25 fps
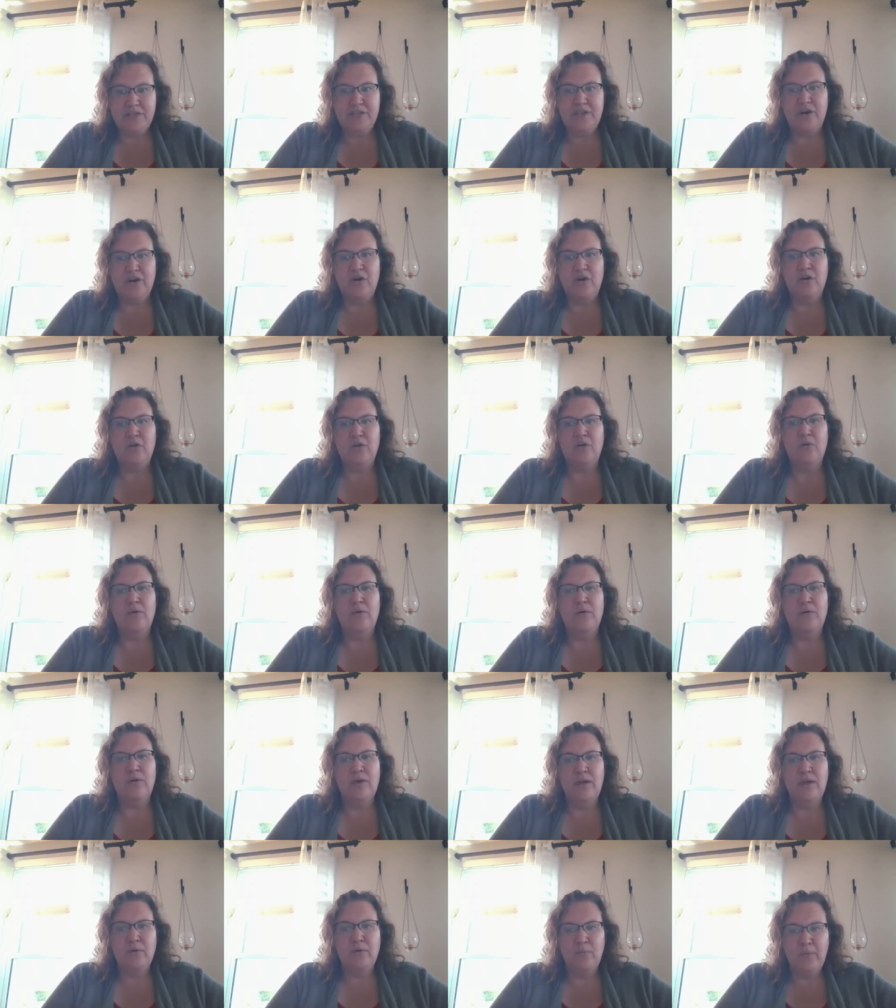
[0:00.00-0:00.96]

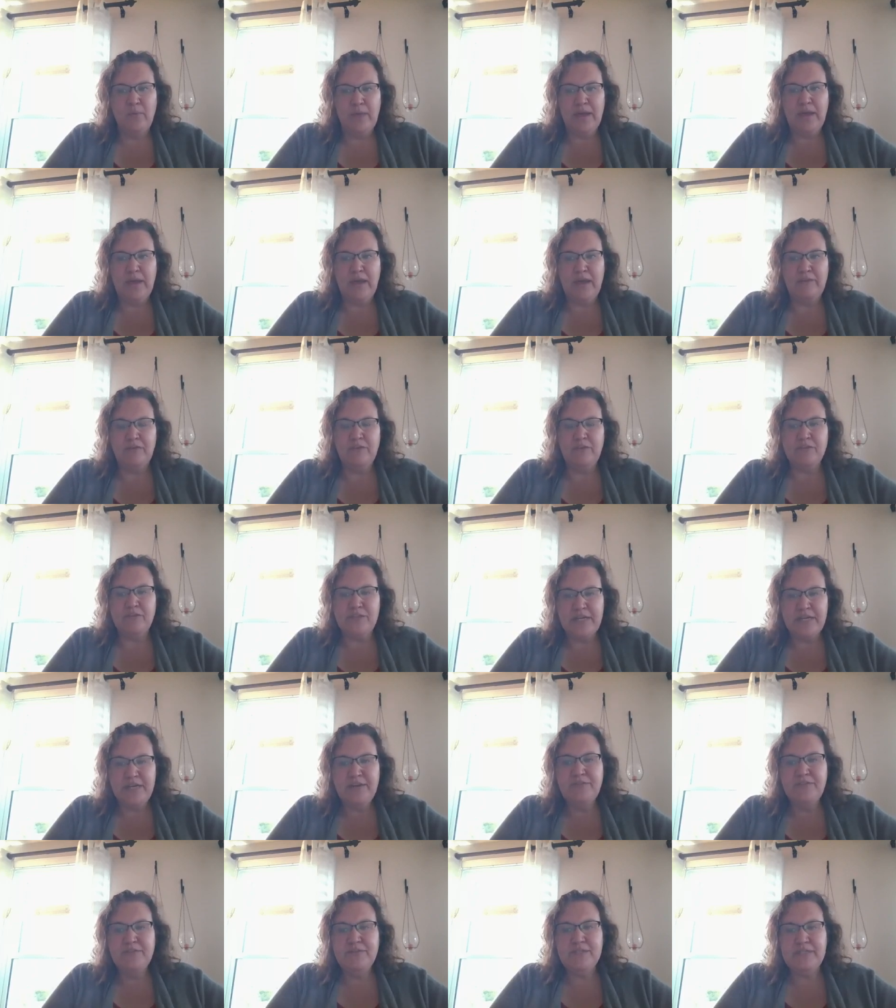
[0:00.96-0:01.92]
So we if you
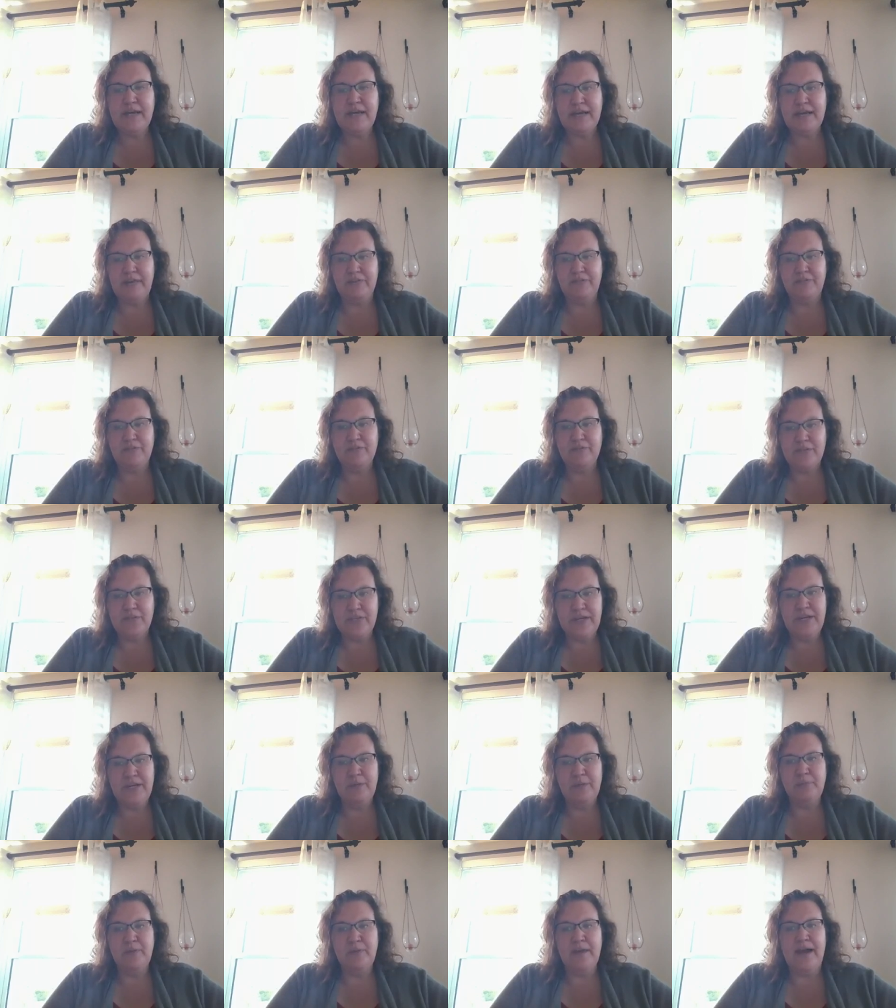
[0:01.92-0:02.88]
did if you
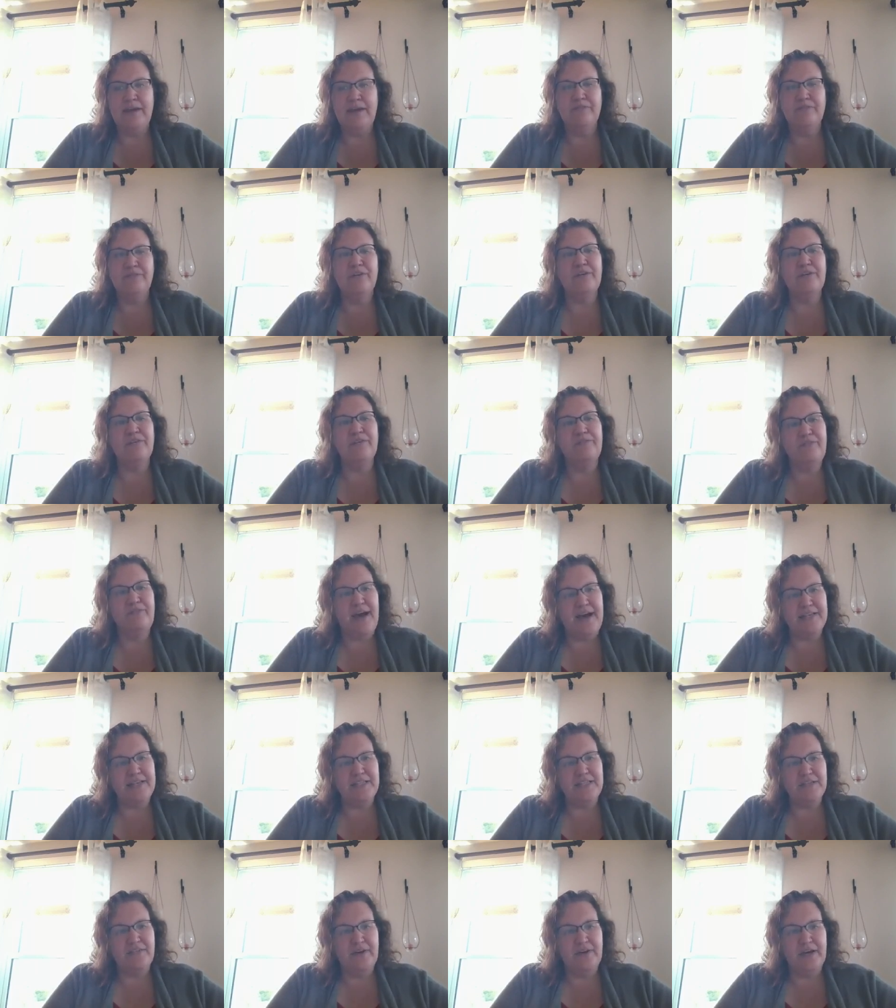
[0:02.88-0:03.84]
did apply for a
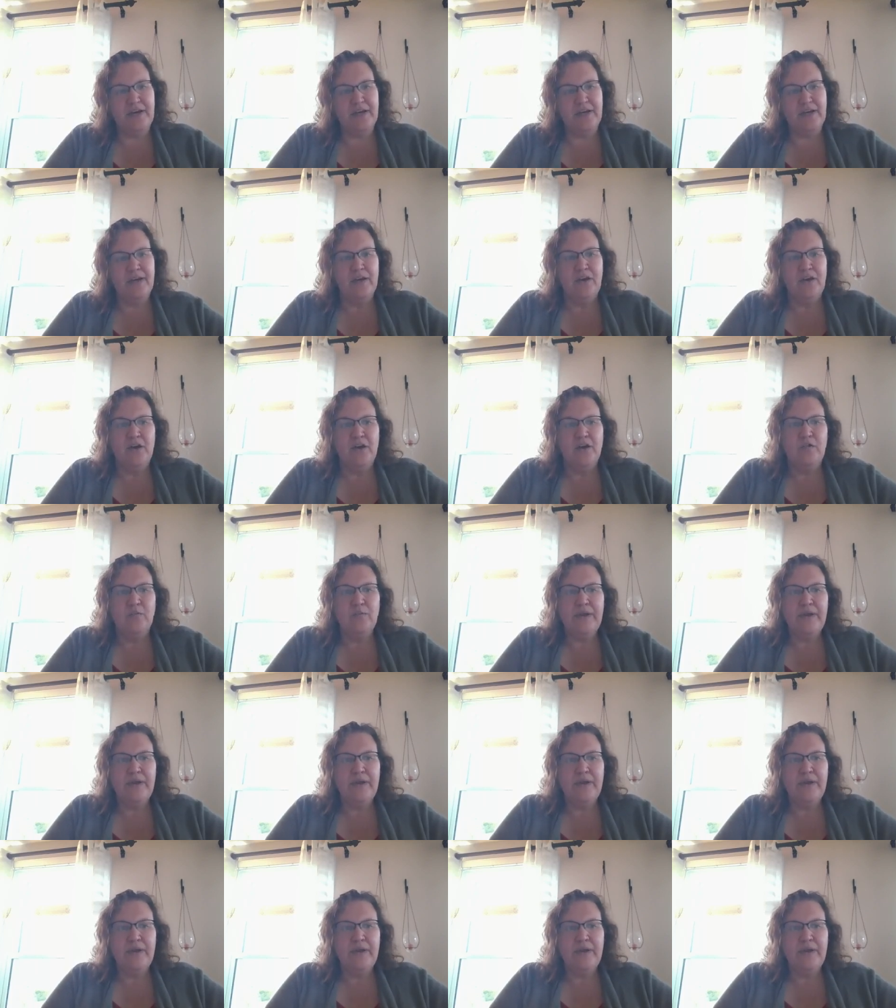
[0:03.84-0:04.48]
FAFSA,